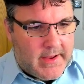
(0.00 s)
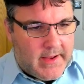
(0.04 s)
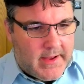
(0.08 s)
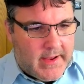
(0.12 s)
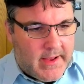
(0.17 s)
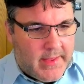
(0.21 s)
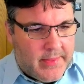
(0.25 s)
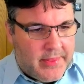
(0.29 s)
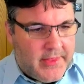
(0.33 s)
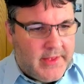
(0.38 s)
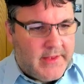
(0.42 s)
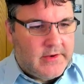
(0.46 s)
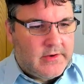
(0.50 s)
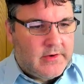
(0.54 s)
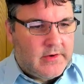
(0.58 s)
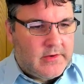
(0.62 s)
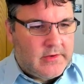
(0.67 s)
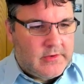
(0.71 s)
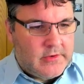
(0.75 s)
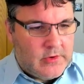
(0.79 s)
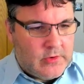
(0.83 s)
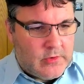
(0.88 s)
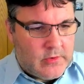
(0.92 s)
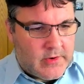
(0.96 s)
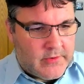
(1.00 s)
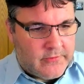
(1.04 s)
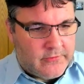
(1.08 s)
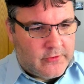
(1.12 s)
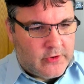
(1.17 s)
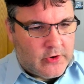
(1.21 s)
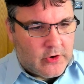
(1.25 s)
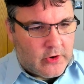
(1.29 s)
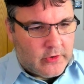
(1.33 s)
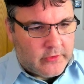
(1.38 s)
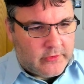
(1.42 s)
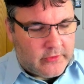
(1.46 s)
And then you have
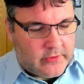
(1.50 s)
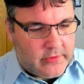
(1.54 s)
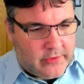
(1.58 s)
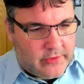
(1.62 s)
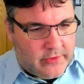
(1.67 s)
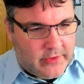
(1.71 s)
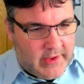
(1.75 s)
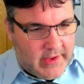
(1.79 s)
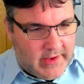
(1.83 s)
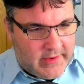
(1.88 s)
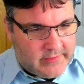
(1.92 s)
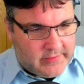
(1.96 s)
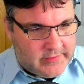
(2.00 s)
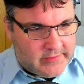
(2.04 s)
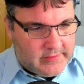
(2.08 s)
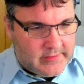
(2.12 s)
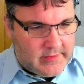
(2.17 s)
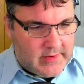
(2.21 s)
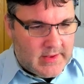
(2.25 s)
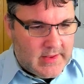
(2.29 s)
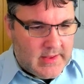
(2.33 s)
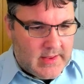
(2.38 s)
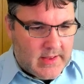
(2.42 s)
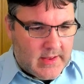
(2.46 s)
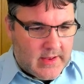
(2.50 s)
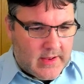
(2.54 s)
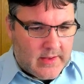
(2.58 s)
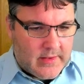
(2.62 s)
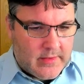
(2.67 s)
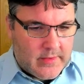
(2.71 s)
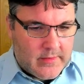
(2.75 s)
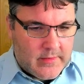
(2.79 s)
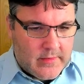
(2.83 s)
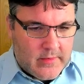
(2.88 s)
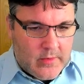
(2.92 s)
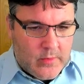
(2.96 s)
got this
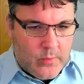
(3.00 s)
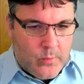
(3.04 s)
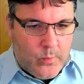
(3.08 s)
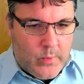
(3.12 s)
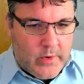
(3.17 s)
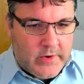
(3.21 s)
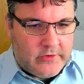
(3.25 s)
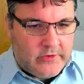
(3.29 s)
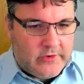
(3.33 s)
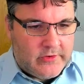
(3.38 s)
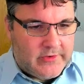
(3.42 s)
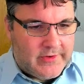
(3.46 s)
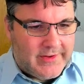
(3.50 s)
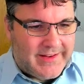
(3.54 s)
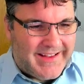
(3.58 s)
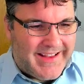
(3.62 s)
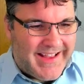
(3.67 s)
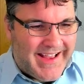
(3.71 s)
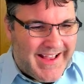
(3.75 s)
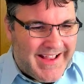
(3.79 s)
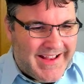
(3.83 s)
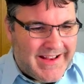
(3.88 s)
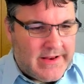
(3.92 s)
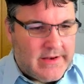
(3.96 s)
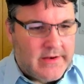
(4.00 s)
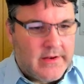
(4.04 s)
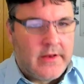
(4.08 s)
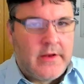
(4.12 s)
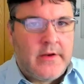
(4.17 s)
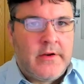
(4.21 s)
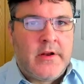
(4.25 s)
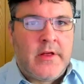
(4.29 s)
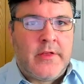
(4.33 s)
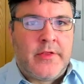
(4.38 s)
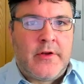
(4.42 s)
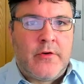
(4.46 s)
here, which is again
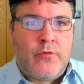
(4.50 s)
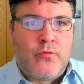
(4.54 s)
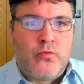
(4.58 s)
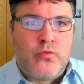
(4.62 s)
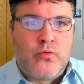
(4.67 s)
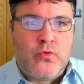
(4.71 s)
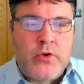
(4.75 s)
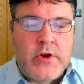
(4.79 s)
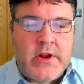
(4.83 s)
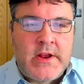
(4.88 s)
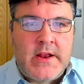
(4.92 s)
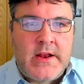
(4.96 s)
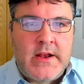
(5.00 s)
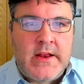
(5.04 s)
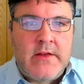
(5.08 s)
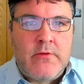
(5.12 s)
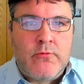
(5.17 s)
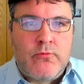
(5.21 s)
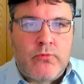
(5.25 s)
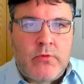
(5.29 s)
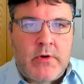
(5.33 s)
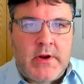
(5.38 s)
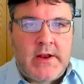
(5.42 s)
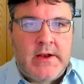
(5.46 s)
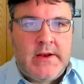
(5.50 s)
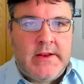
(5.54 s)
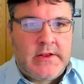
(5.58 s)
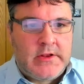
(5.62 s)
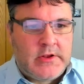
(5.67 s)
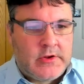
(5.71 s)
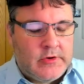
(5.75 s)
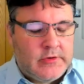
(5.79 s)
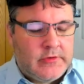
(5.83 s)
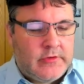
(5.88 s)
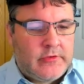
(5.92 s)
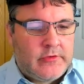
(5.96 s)
another really, really
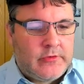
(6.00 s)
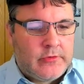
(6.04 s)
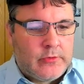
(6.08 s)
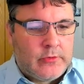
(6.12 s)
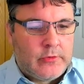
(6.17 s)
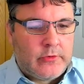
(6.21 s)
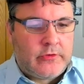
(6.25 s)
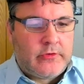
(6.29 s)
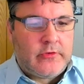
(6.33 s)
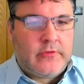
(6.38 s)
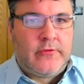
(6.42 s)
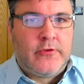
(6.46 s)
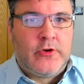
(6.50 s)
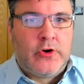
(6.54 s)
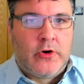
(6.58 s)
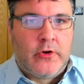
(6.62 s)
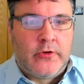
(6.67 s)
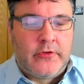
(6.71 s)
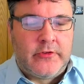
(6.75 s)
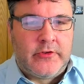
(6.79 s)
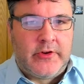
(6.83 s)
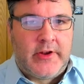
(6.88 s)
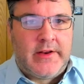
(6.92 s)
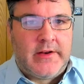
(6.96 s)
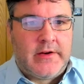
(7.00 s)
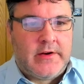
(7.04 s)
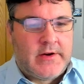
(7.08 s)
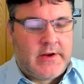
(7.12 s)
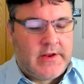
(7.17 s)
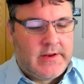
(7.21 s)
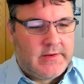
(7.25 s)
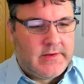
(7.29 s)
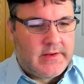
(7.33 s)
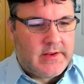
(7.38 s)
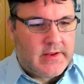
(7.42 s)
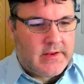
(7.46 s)
good source of content
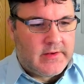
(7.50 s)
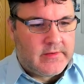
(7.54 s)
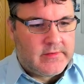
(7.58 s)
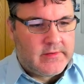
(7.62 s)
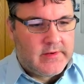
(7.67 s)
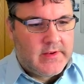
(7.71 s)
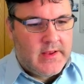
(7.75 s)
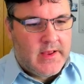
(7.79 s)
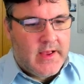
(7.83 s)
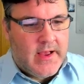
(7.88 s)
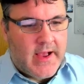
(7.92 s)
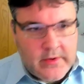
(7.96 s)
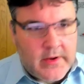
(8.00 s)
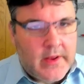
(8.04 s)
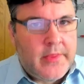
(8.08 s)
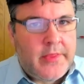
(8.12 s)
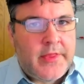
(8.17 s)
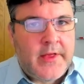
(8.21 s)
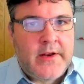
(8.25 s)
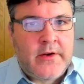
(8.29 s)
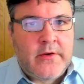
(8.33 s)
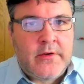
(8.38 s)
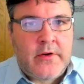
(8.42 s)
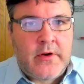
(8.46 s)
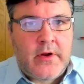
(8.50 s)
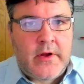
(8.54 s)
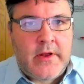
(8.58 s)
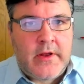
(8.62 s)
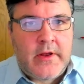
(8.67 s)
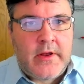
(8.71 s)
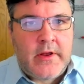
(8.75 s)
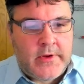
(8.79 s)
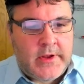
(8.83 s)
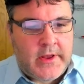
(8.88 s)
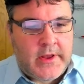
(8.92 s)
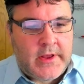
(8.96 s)
ideas. And then
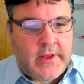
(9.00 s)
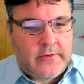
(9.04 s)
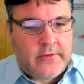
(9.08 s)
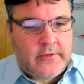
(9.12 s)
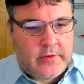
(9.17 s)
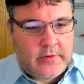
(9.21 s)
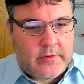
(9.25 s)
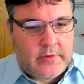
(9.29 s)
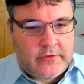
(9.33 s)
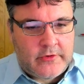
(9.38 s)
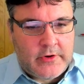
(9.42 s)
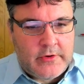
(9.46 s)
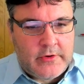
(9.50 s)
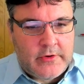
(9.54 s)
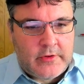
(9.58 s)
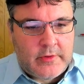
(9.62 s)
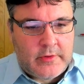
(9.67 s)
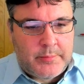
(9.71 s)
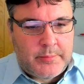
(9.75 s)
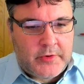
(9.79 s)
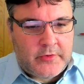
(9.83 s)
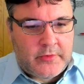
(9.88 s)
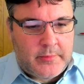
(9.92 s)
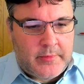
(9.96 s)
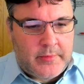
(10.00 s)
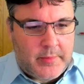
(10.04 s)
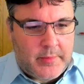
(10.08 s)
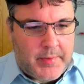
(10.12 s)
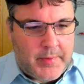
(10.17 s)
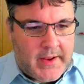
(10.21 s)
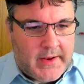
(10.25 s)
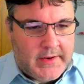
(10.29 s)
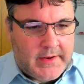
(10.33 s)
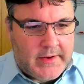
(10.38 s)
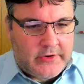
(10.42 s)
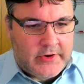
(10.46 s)
if we go to the scoot to the bottom of the
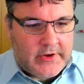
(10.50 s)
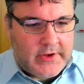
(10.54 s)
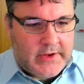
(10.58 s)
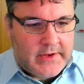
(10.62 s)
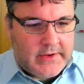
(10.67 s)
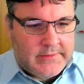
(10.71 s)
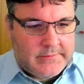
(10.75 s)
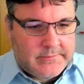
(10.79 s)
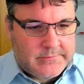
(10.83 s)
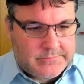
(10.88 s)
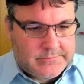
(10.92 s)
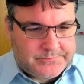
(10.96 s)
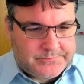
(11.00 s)
page here,